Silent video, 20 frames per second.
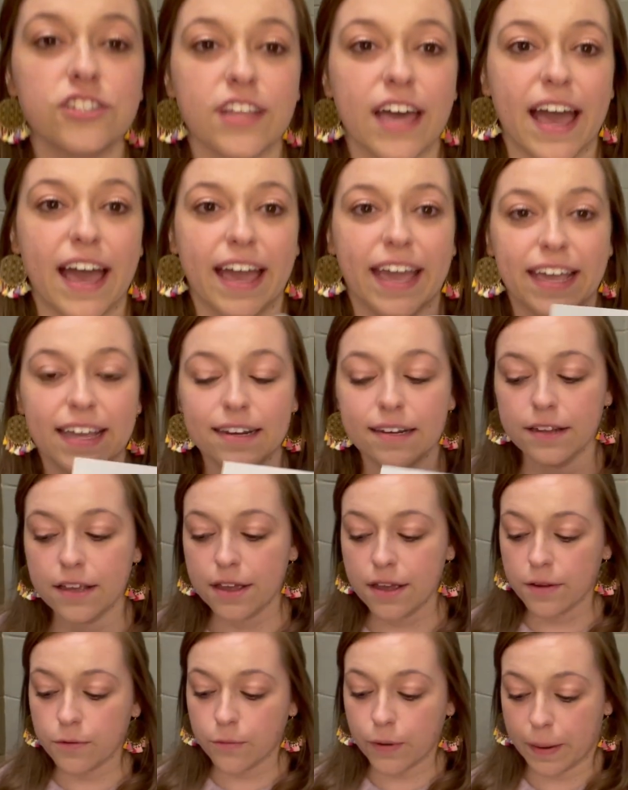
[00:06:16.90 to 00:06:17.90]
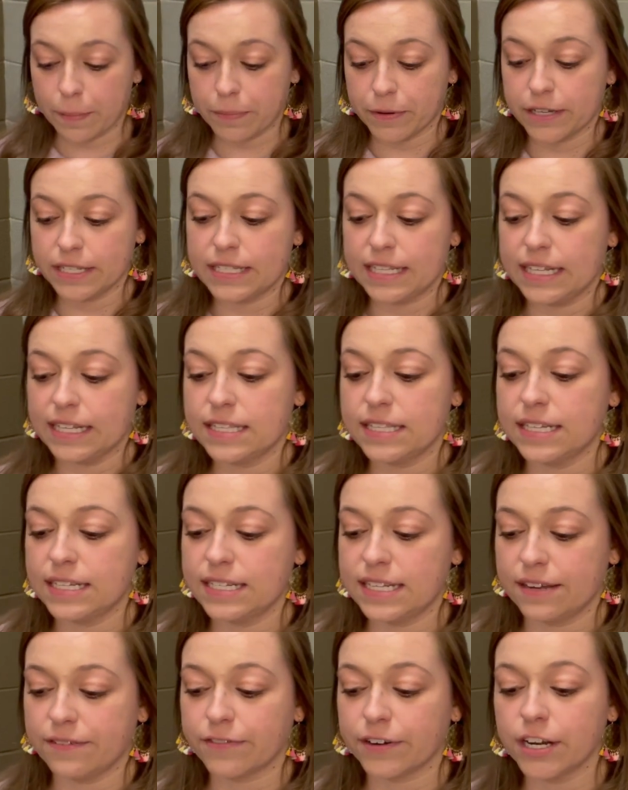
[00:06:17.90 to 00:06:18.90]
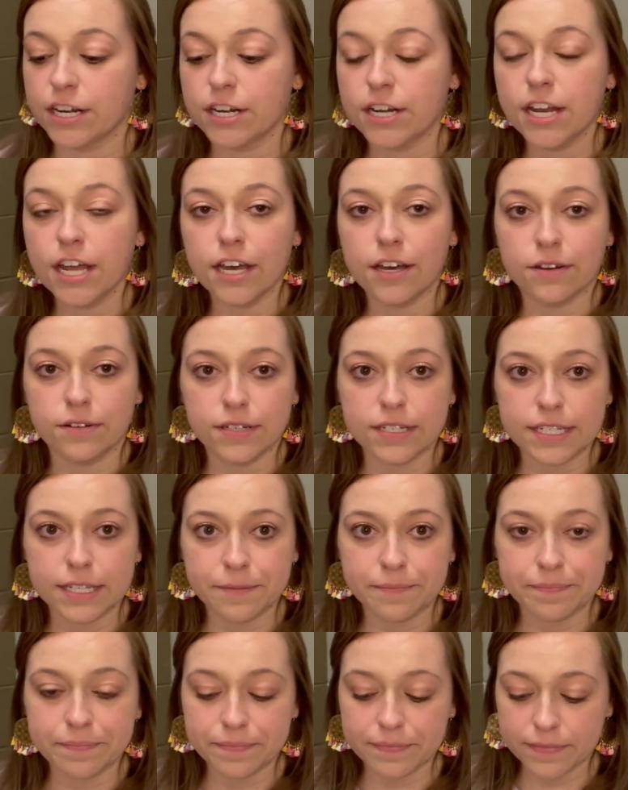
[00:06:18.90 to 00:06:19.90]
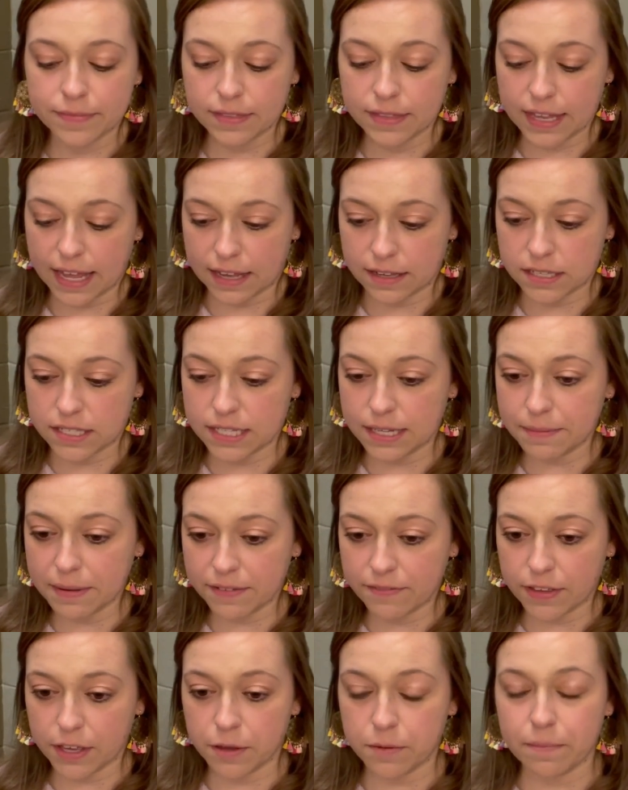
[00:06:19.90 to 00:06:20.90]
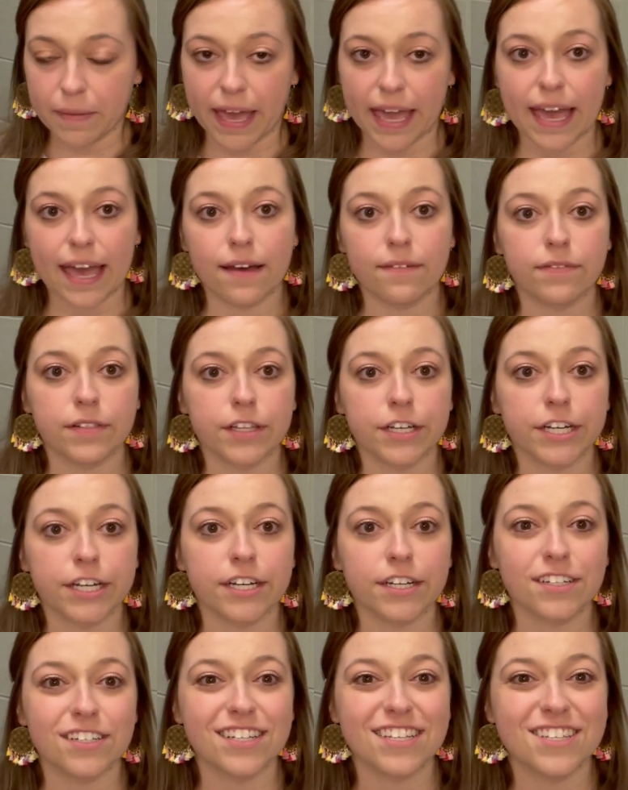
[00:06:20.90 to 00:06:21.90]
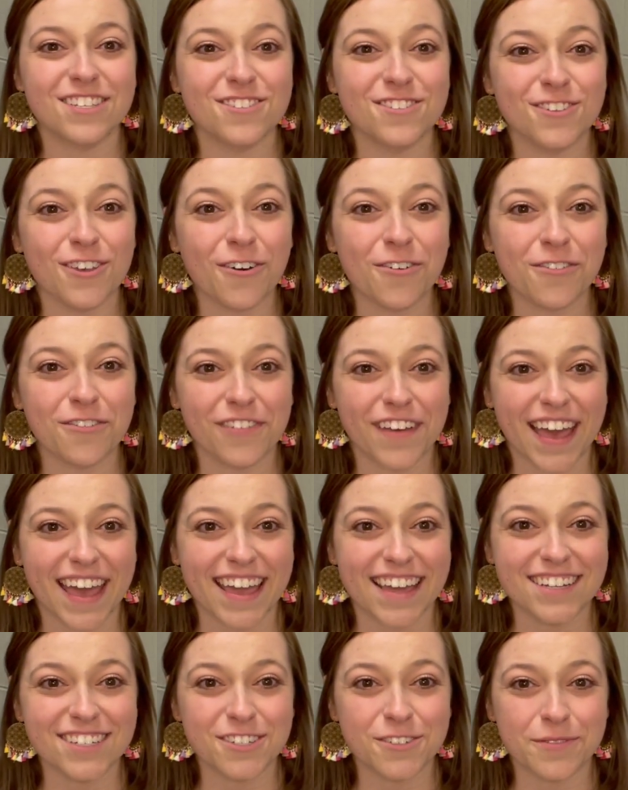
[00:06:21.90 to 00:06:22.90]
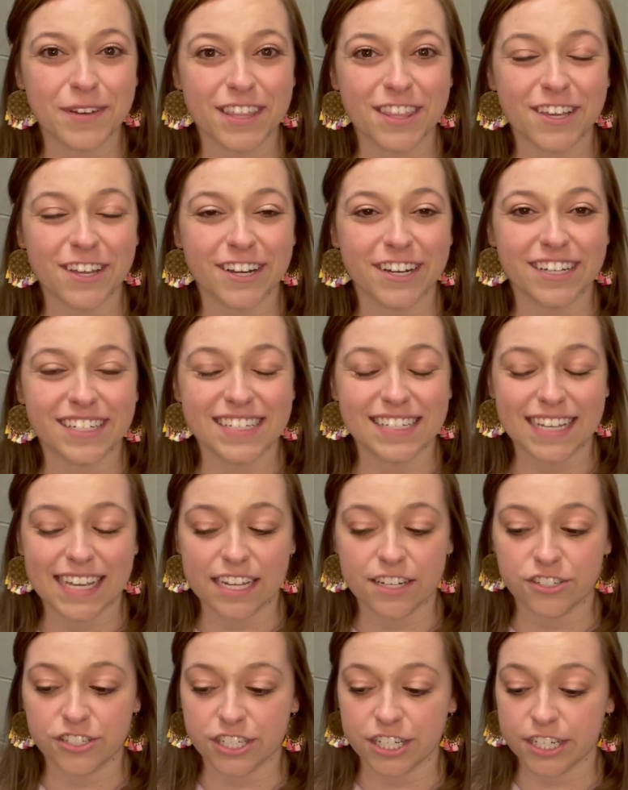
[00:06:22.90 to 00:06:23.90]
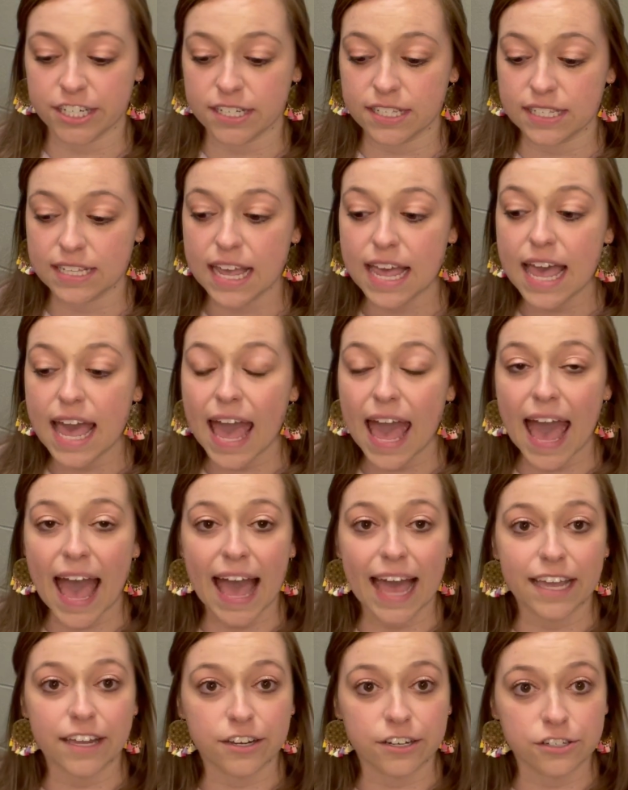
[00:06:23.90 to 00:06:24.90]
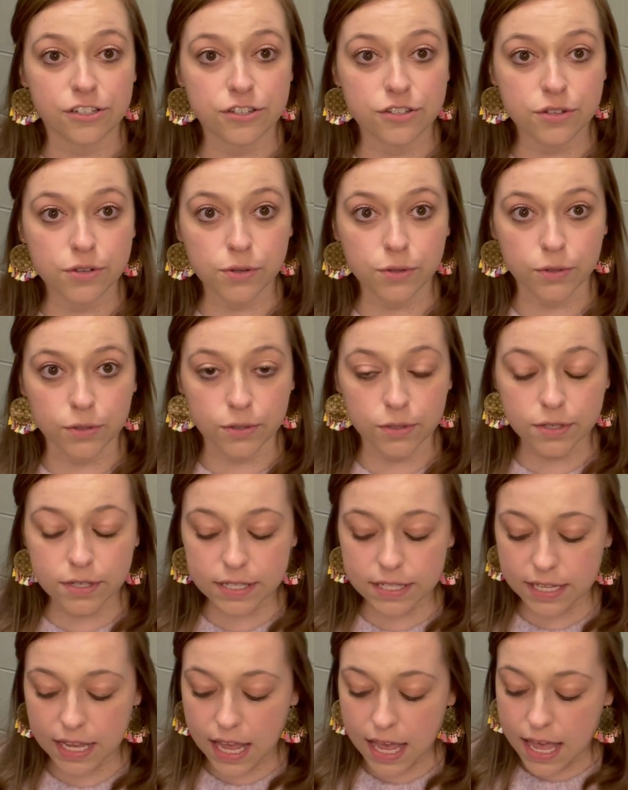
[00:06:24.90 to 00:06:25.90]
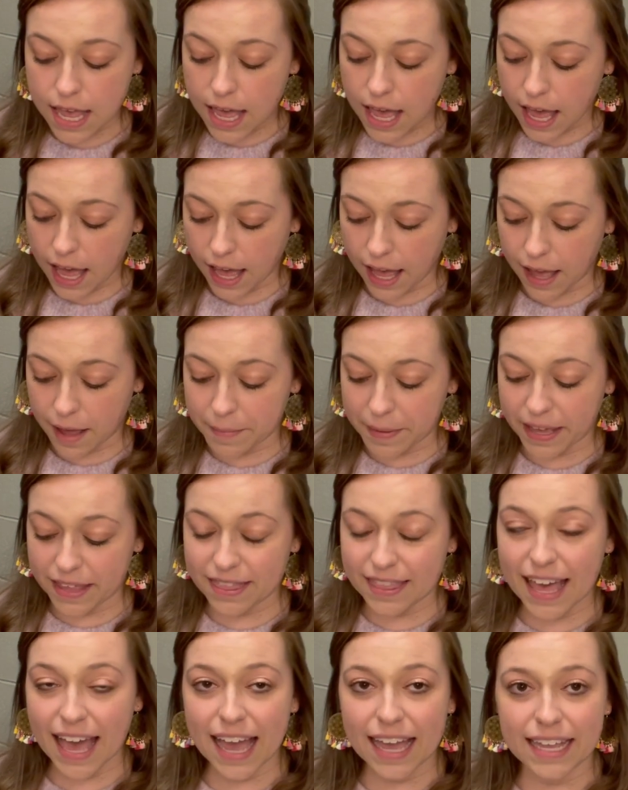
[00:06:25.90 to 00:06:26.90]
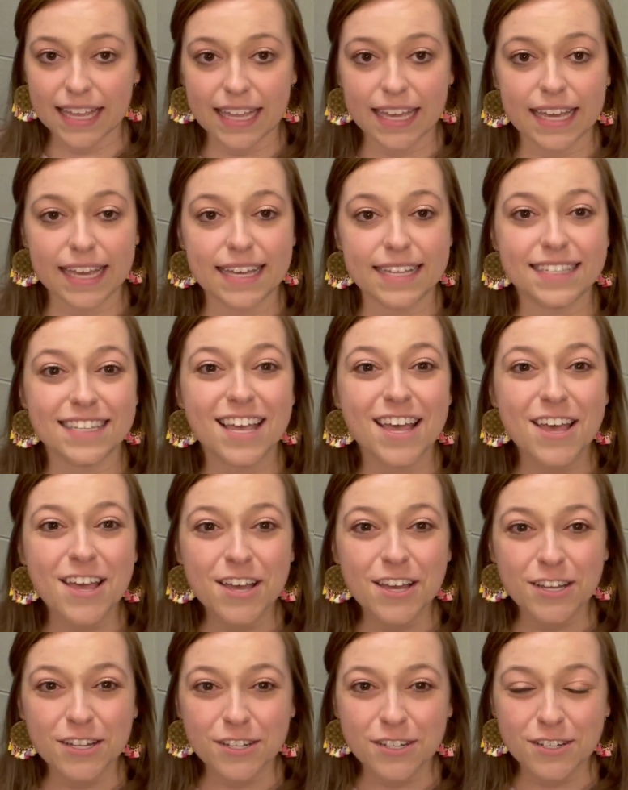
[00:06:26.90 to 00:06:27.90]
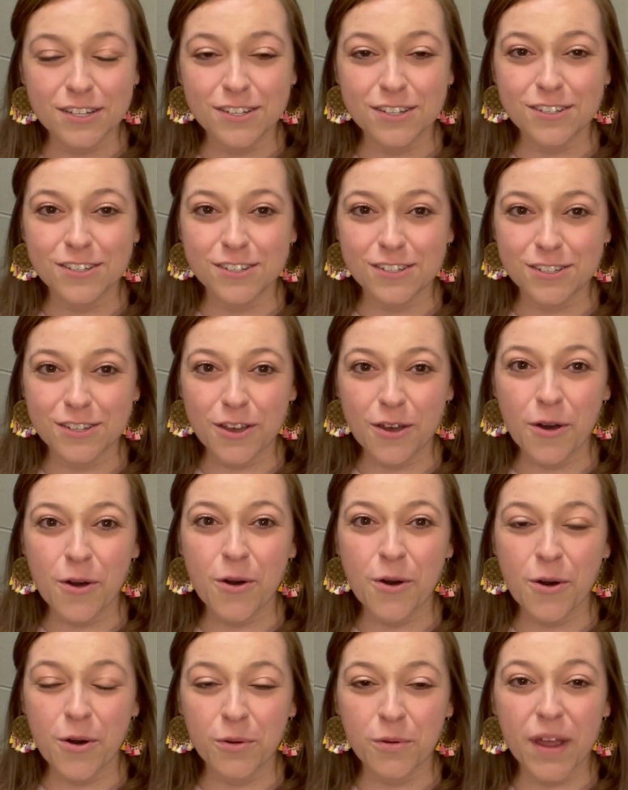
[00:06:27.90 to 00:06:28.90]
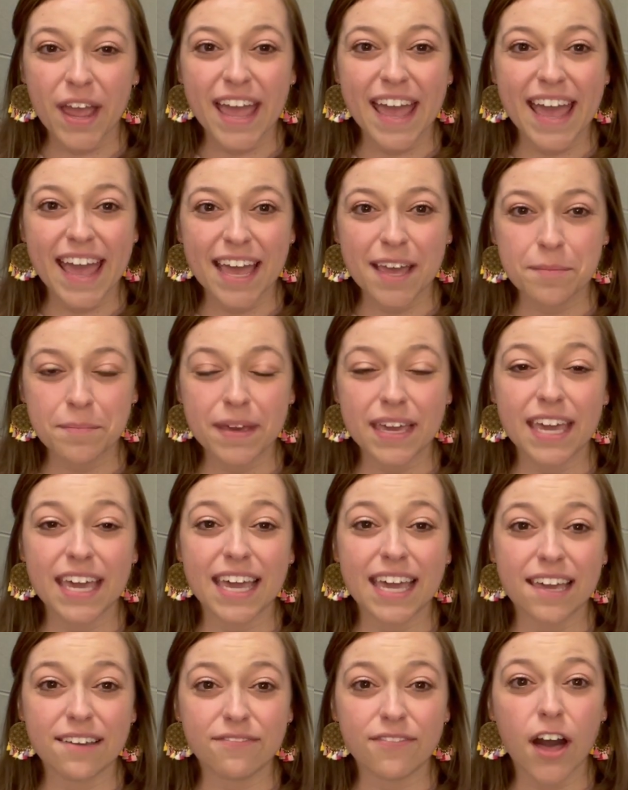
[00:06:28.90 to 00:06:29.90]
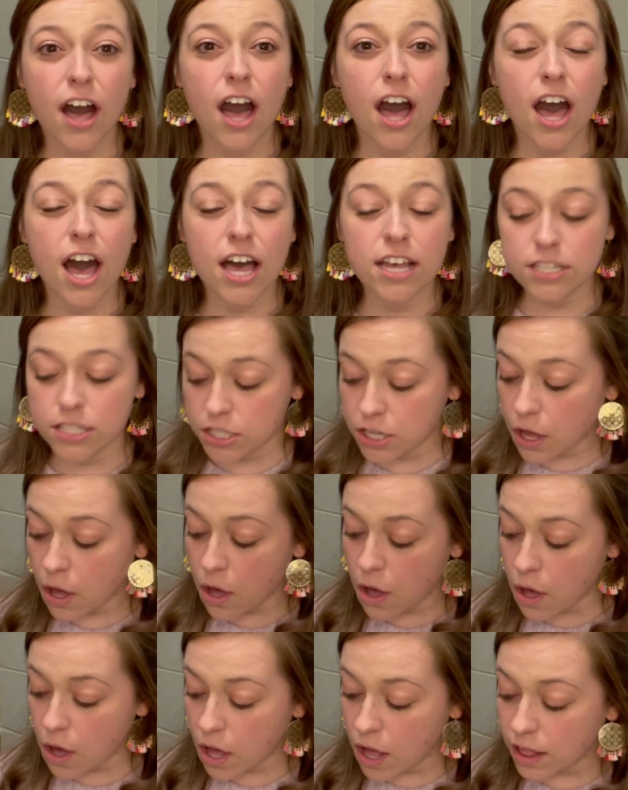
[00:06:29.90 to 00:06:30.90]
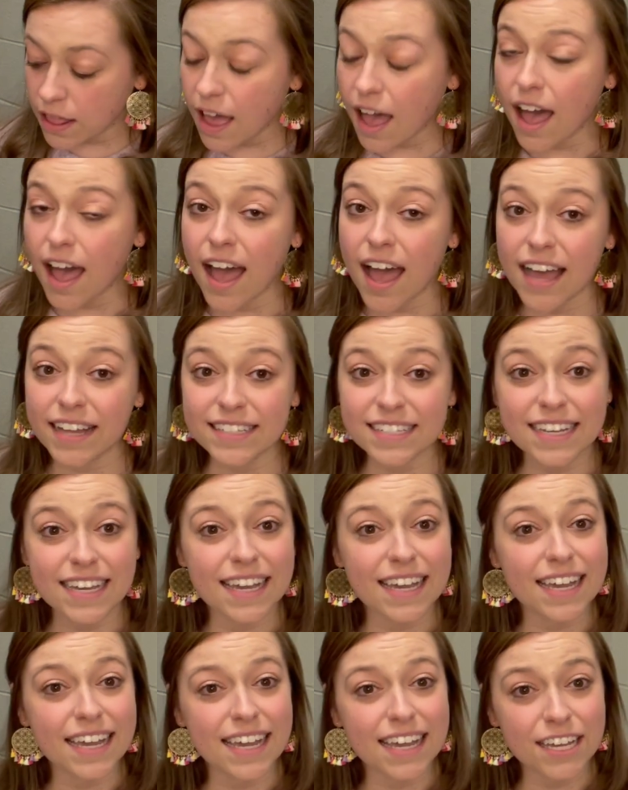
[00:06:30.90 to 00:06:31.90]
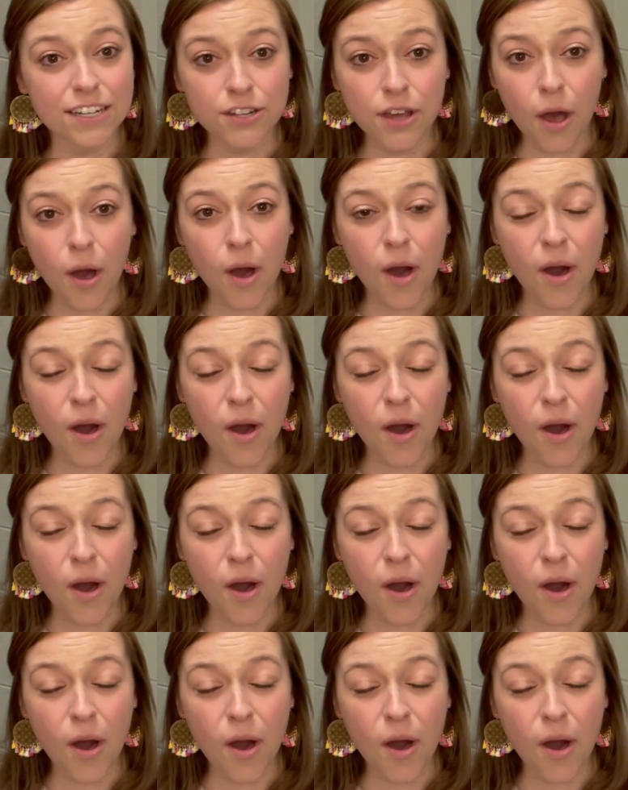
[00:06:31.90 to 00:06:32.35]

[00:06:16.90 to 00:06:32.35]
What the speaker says: line represents a different note. Now some of you may have learned solfege with your teachers at your schools, and that is do, re, mi, fa, sol, la, ti, do.